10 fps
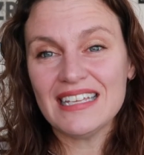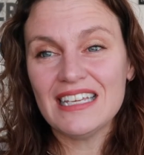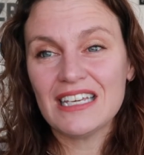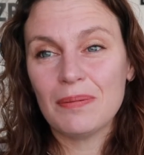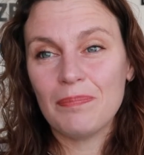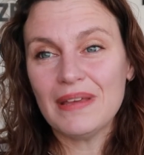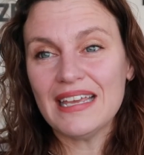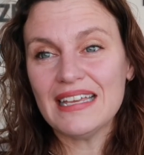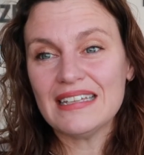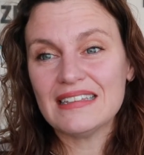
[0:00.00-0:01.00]
Ich
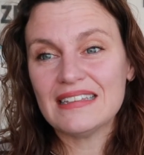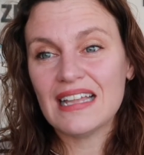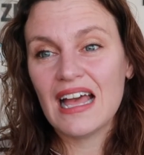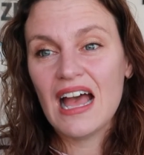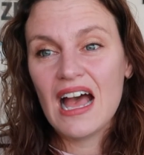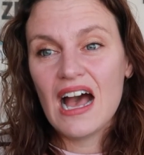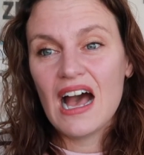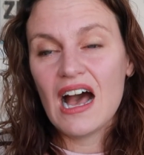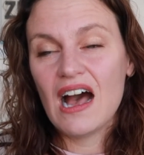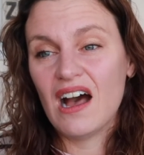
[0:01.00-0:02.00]
bin
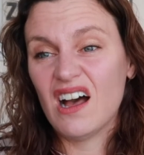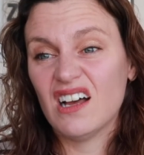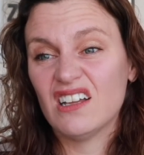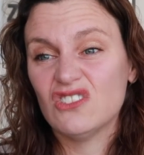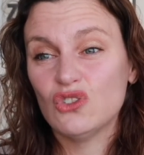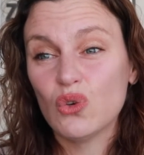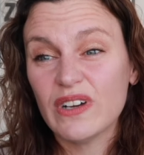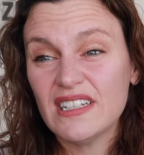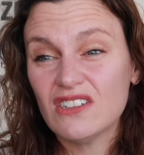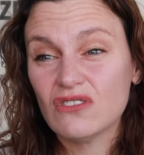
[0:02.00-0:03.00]

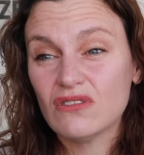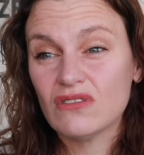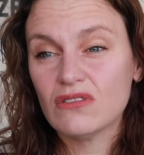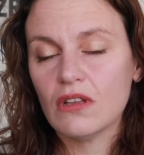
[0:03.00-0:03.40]
39